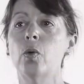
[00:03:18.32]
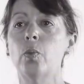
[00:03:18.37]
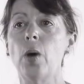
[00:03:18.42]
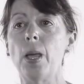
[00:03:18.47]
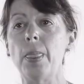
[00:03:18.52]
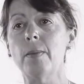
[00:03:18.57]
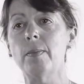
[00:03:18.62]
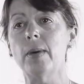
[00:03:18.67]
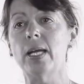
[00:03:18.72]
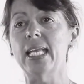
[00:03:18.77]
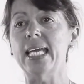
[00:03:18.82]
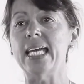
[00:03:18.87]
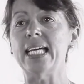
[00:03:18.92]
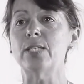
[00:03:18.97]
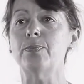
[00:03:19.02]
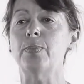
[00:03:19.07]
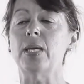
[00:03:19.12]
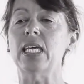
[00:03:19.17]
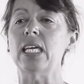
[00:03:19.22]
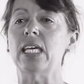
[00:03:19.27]
When the money
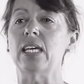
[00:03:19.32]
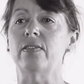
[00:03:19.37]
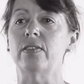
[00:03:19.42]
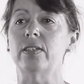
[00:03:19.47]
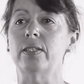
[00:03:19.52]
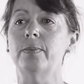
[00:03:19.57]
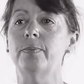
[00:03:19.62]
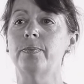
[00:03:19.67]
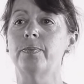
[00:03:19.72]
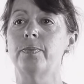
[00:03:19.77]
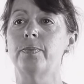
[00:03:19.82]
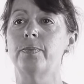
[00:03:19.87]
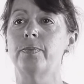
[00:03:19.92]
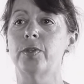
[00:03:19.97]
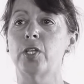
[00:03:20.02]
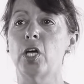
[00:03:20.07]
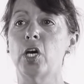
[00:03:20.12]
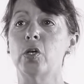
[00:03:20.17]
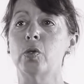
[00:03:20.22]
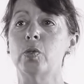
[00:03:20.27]
has been given,
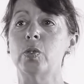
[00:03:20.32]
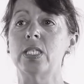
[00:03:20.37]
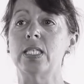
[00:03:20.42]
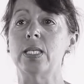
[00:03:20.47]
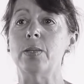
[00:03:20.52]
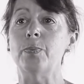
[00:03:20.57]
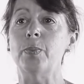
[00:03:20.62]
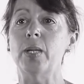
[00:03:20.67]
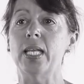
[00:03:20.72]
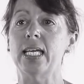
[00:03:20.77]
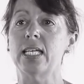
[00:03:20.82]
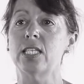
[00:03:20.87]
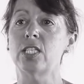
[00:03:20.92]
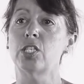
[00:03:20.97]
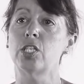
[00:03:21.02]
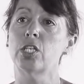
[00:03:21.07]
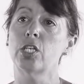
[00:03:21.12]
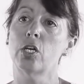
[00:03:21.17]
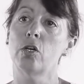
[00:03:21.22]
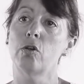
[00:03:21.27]
the host simply
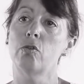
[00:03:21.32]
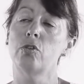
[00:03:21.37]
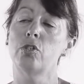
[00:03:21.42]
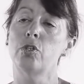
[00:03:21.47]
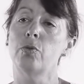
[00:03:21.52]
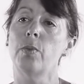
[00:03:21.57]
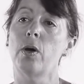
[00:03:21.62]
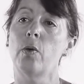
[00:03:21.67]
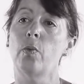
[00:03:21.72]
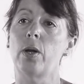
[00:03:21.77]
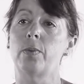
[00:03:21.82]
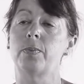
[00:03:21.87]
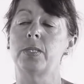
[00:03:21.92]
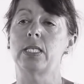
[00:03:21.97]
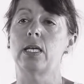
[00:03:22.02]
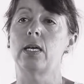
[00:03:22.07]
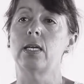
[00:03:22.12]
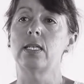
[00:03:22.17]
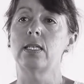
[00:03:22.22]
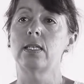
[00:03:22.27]
has to go to my
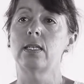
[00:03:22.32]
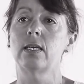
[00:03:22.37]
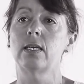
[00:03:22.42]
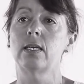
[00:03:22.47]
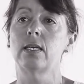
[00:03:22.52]
website,